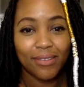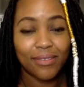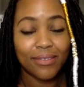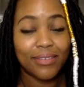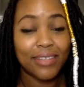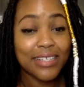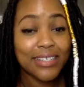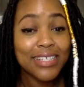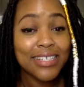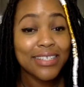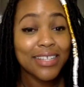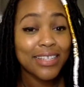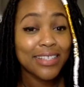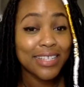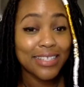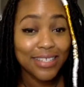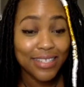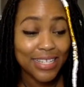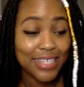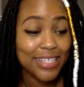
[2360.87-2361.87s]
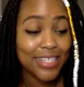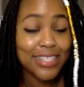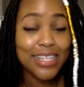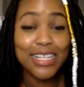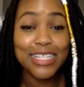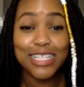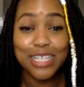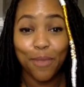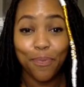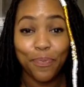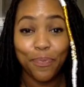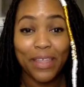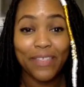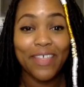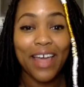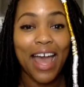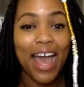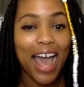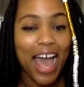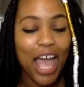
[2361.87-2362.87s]
This is something
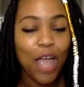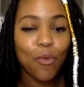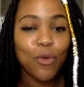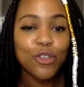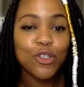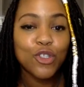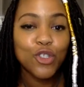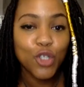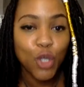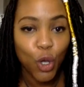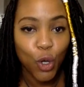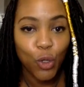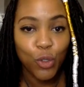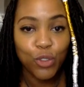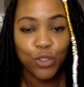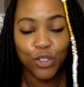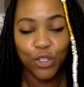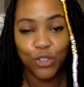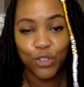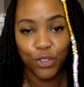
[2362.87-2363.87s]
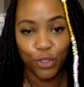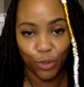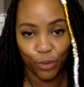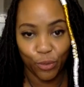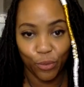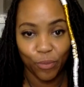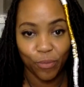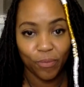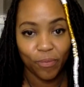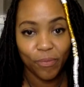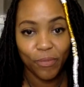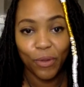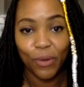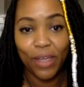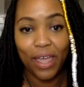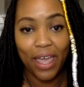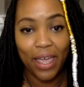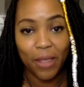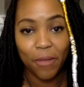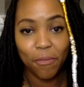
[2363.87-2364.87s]
that I was told to do,
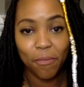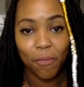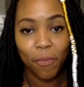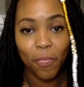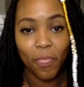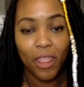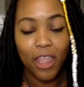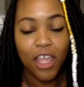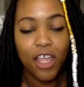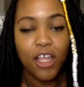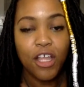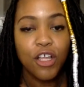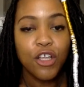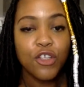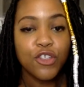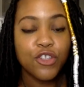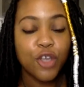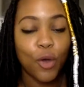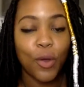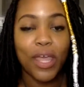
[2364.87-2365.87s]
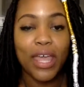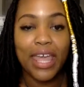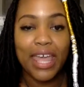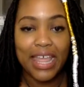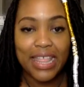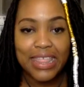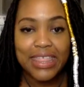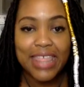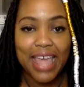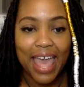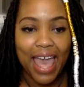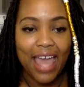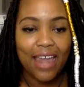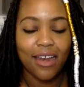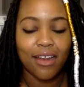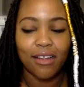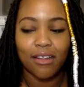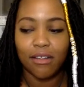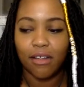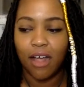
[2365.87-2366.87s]
okay? So in that,
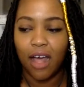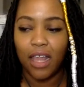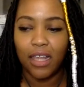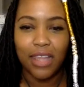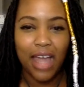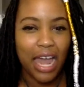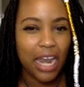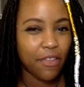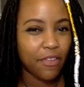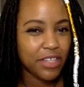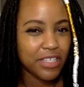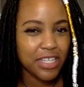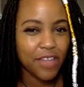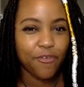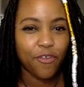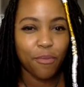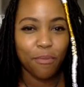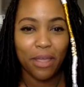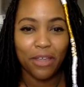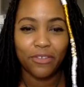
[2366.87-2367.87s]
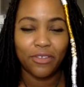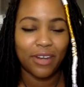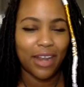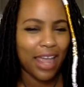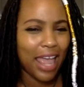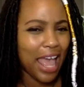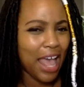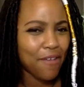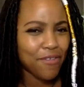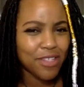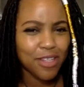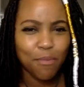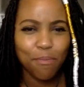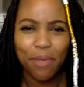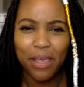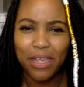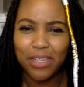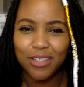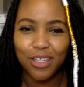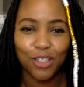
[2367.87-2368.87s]
a lot of this information, I have some
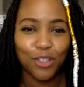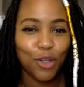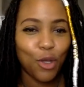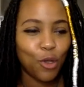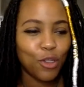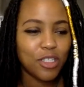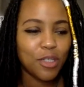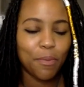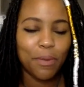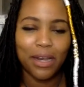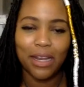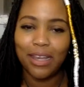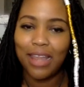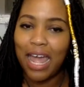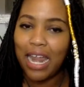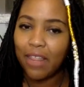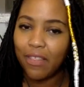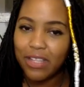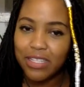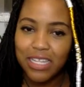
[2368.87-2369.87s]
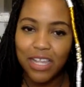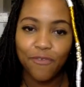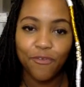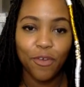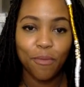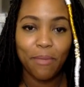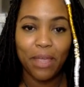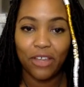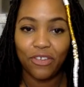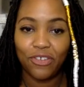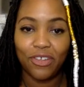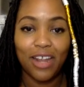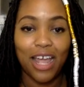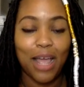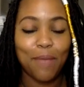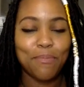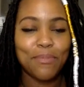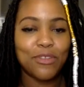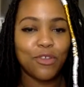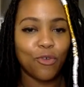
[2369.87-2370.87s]
basic notes, but a lot of this information
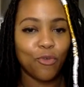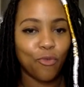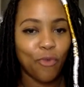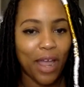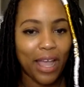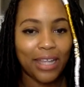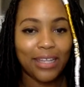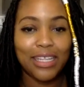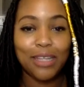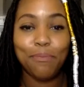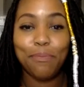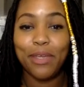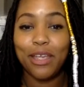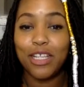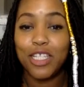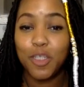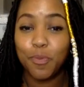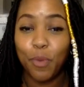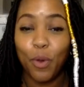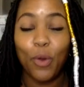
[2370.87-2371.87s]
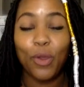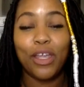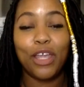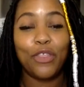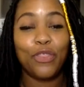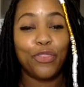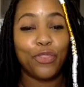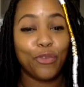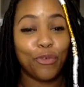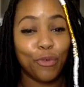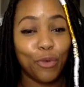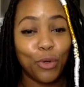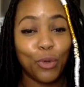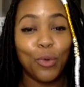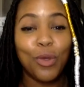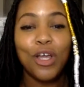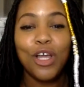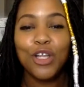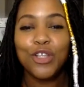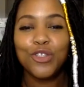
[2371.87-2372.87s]
I'm directly being spoken
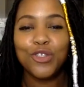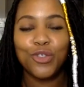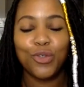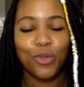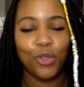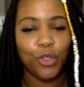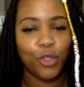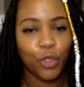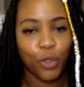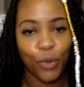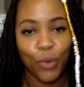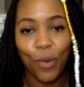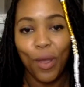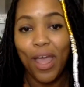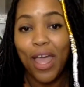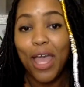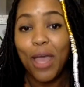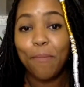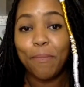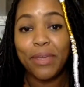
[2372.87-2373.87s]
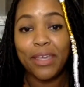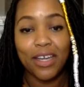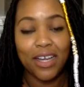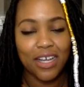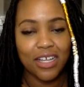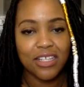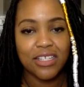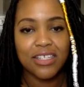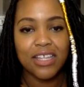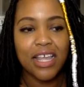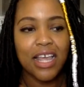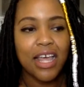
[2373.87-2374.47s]
through to you, because